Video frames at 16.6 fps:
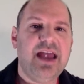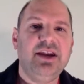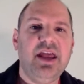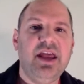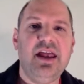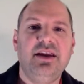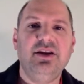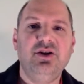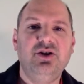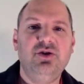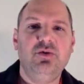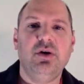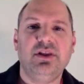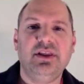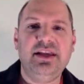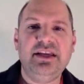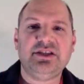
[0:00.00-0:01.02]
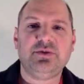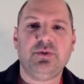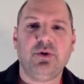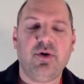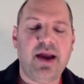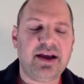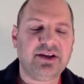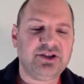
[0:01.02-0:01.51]
then do a least
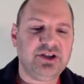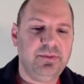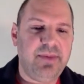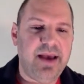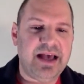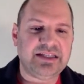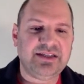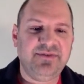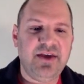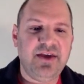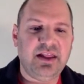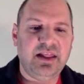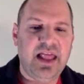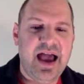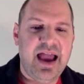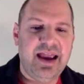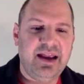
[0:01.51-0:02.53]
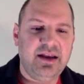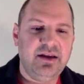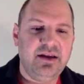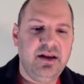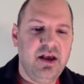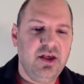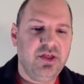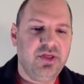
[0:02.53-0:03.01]
regression best fit line